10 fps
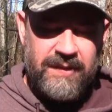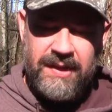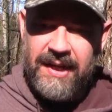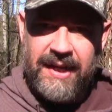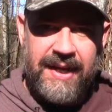
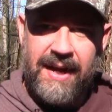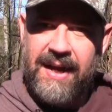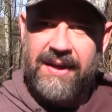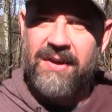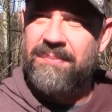and
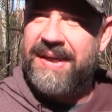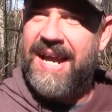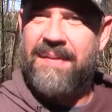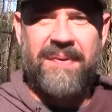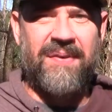I couldn't be
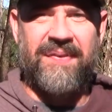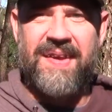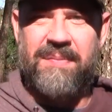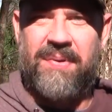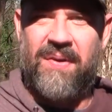happier with
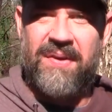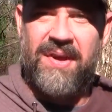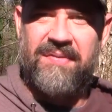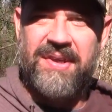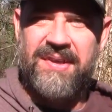that part
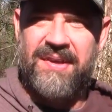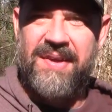of it.